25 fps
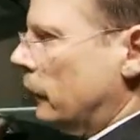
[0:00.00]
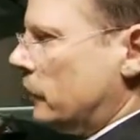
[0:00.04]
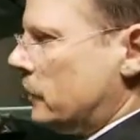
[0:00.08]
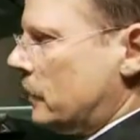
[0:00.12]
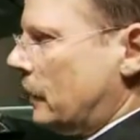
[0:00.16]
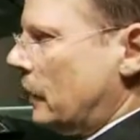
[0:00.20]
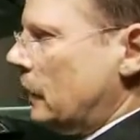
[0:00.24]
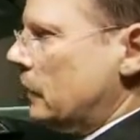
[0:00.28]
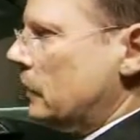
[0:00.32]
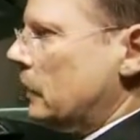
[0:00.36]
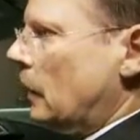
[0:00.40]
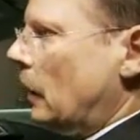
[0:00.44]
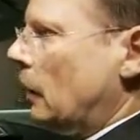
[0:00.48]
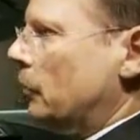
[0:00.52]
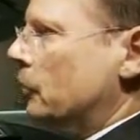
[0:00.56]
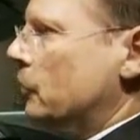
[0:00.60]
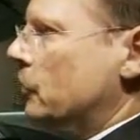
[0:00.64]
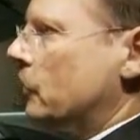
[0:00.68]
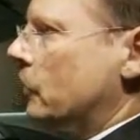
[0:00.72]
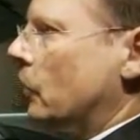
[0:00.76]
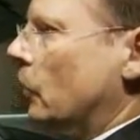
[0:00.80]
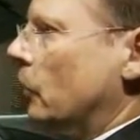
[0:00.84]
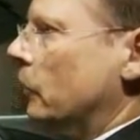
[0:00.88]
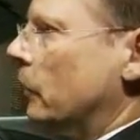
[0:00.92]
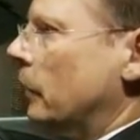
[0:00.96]
setup
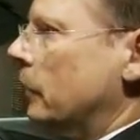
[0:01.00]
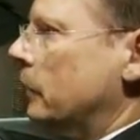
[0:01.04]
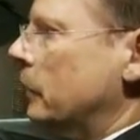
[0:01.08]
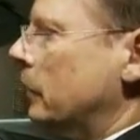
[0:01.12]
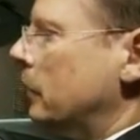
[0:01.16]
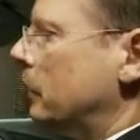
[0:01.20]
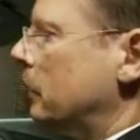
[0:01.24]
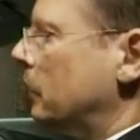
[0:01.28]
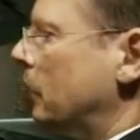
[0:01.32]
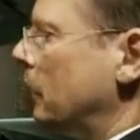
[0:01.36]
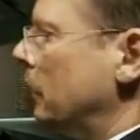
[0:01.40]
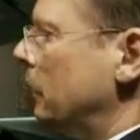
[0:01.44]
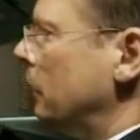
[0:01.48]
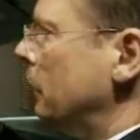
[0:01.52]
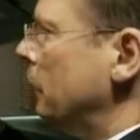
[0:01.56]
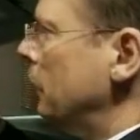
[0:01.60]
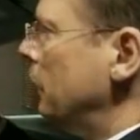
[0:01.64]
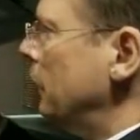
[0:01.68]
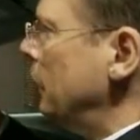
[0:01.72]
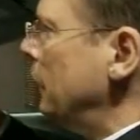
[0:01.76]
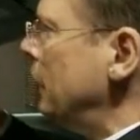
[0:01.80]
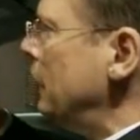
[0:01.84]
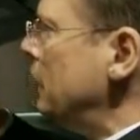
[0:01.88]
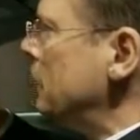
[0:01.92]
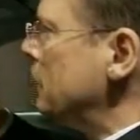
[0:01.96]
so that it can
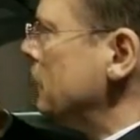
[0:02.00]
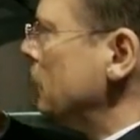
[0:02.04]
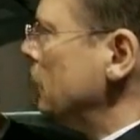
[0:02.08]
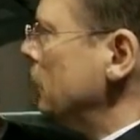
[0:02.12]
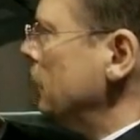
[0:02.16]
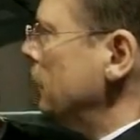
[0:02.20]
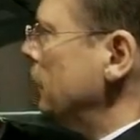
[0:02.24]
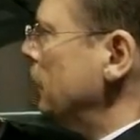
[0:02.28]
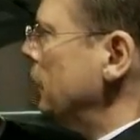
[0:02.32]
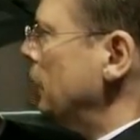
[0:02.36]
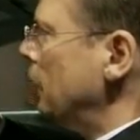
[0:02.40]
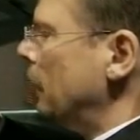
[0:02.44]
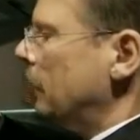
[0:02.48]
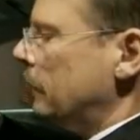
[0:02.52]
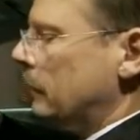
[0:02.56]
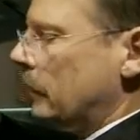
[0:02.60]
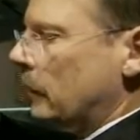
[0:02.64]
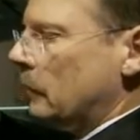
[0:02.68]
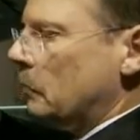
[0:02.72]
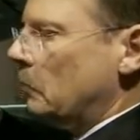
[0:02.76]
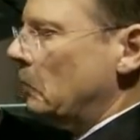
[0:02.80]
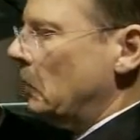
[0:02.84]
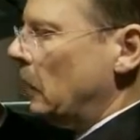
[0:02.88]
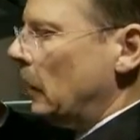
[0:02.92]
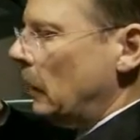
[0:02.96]
easily and
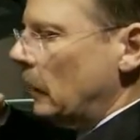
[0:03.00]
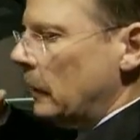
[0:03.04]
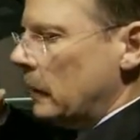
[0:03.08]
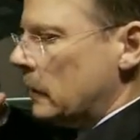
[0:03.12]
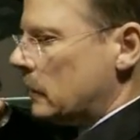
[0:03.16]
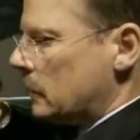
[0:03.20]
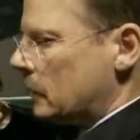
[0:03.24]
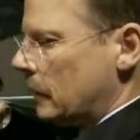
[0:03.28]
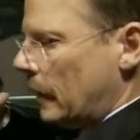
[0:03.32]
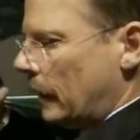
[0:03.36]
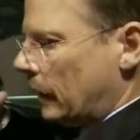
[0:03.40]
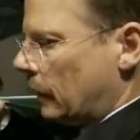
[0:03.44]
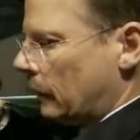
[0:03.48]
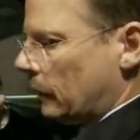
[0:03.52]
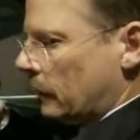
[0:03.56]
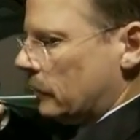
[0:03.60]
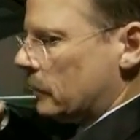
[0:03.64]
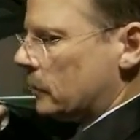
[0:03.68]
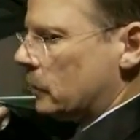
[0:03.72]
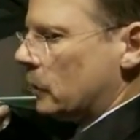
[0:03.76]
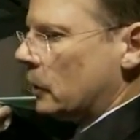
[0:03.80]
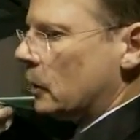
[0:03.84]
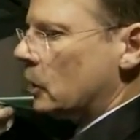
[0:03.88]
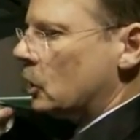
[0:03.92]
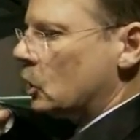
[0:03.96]
in
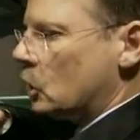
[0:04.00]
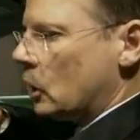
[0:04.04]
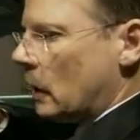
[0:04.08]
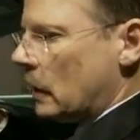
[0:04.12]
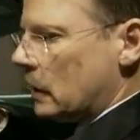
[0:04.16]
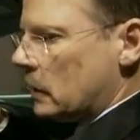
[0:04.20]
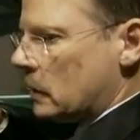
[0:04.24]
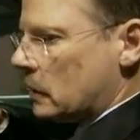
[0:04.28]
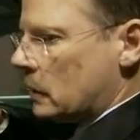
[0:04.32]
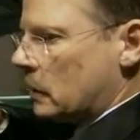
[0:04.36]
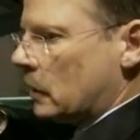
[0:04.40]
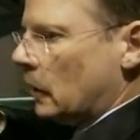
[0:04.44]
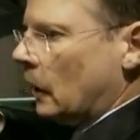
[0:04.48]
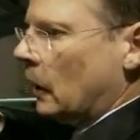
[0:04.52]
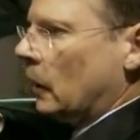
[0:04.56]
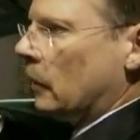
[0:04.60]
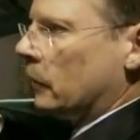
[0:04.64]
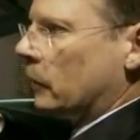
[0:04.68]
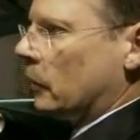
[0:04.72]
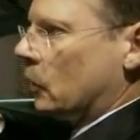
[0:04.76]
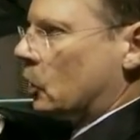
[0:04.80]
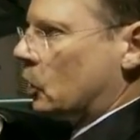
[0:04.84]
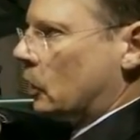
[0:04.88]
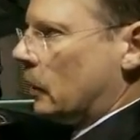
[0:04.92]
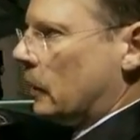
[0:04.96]
milliseconds adjust
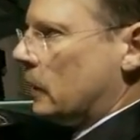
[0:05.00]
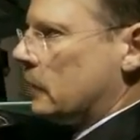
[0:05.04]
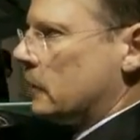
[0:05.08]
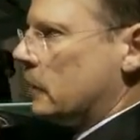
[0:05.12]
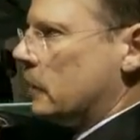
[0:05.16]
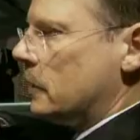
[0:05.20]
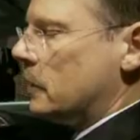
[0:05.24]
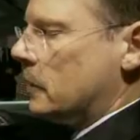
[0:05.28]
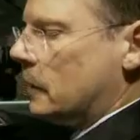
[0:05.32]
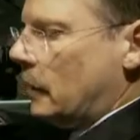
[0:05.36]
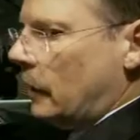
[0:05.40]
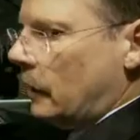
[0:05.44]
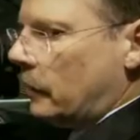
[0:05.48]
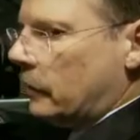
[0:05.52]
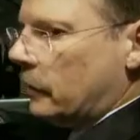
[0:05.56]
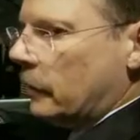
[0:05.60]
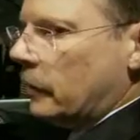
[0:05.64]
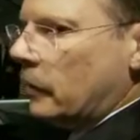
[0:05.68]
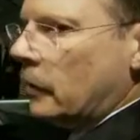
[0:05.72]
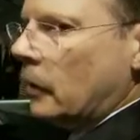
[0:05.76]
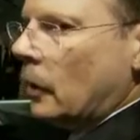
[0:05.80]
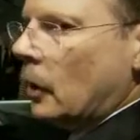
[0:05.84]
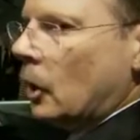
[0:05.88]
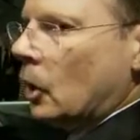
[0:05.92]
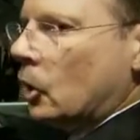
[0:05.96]
the chassis
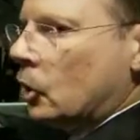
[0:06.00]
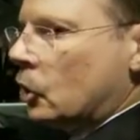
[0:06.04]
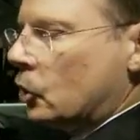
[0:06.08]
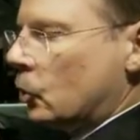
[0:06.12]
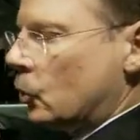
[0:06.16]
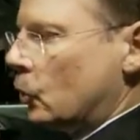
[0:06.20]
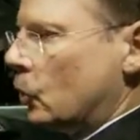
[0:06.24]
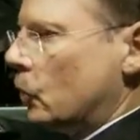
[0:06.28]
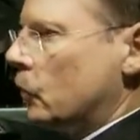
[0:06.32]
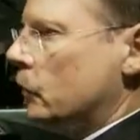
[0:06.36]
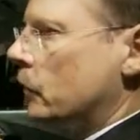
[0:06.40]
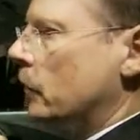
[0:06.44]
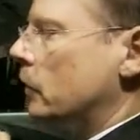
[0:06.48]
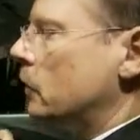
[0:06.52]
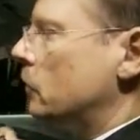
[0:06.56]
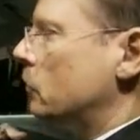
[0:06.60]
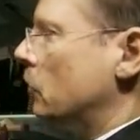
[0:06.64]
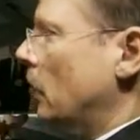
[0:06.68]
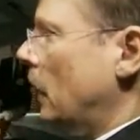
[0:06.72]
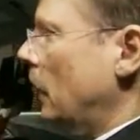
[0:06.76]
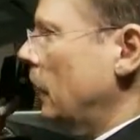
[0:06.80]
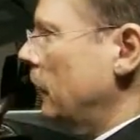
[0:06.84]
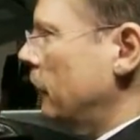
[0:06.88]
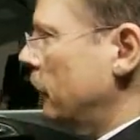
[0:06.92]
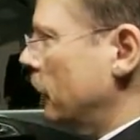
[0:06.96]
setting to the
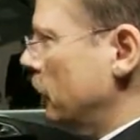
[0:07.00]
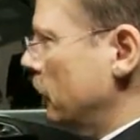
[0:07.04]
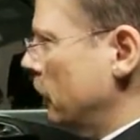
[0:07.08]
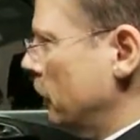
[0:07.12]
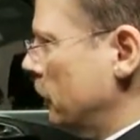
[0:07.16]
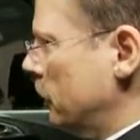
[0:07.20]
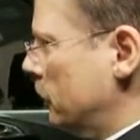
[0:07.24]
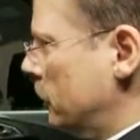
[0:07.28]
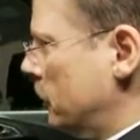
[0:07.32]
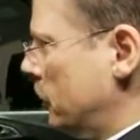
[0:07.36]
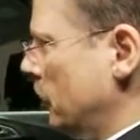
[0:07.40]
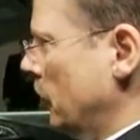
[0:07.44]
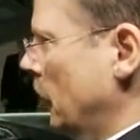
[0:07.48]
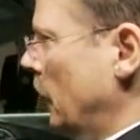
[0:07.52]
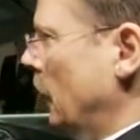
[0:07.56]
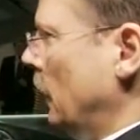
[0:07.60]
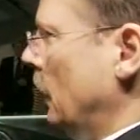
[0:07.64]
driver's